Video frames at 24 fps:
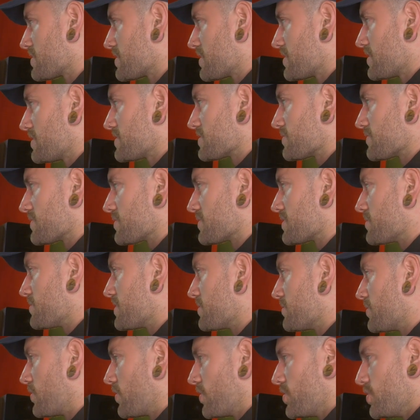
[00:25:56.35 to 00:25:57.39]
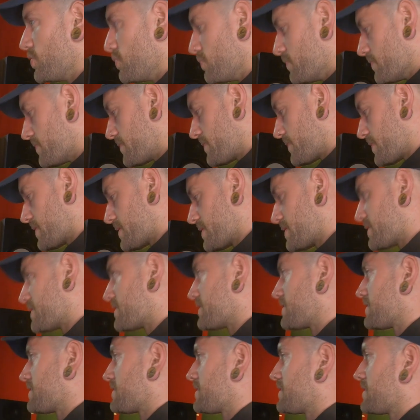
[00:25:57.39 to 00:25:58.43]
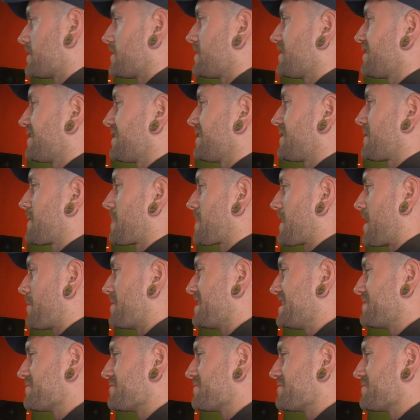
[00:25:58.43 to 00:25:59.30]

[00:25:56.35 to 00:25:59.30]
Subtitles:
Something with a bit more oomph. I mean,